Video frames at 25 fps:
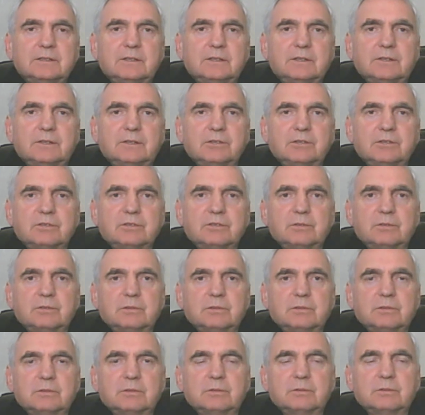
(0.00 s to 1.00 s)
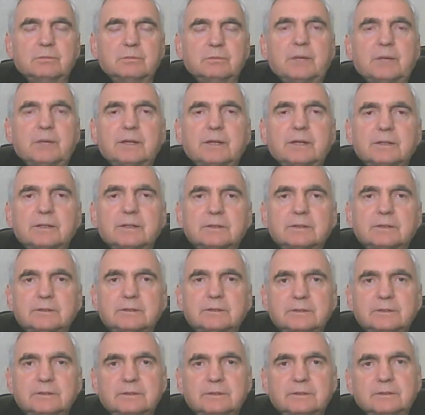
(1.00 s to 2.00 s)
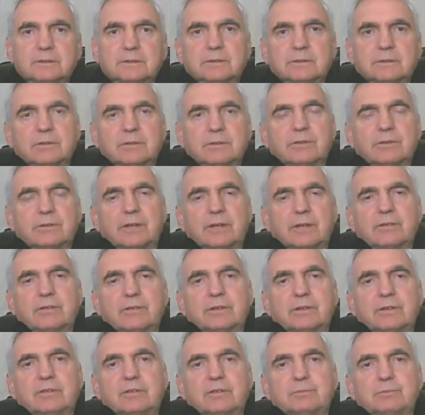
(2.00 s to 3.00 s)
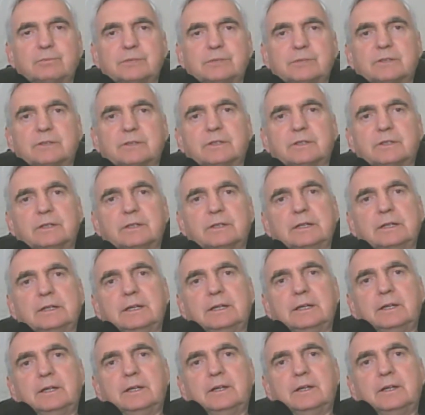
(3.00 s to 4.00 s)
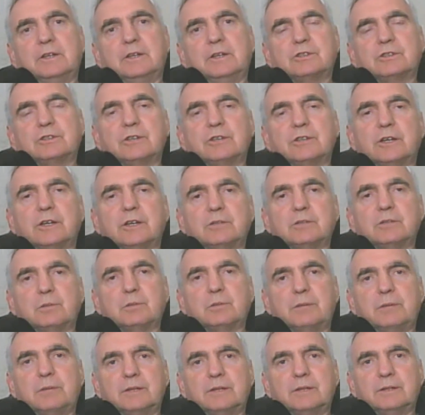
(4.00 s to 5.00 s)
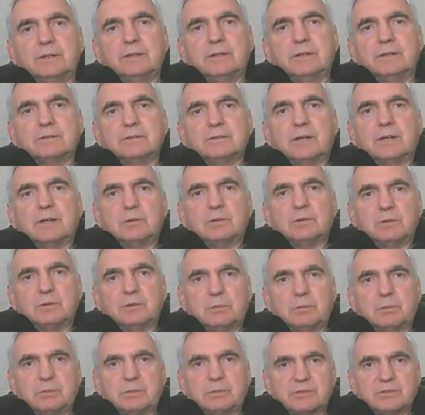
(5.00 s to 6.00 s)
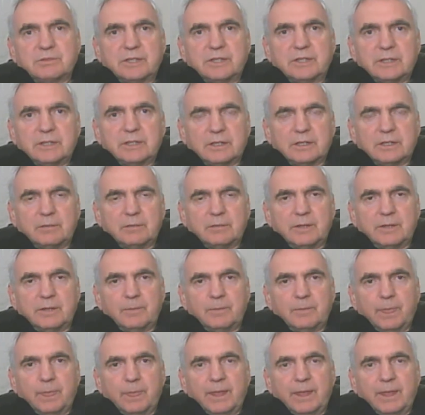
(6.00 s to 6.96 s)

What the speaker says: This mild, sensitive, pretty, shy woman is now going berserk on me.